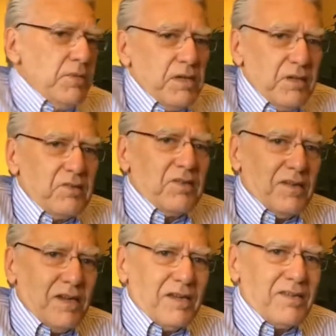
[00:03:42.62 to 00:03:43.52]
Because the
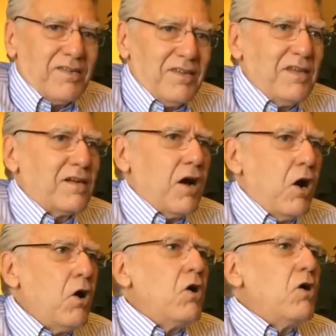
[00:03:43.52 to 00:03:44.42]
dentists see it
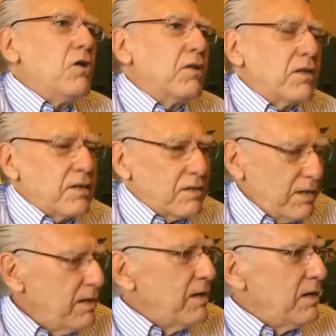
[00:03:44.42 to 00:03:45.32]
all the
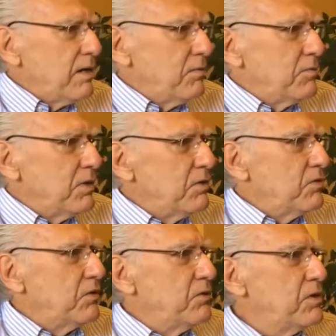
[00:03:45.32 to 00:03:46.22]
time. And
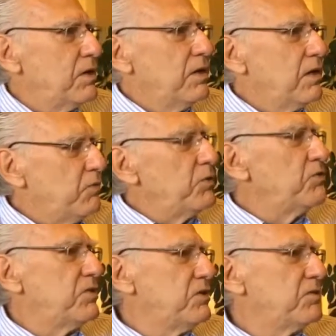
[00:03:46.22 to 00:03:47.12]
so if you
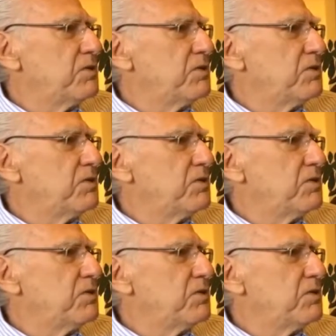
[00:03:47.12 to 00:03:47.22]
see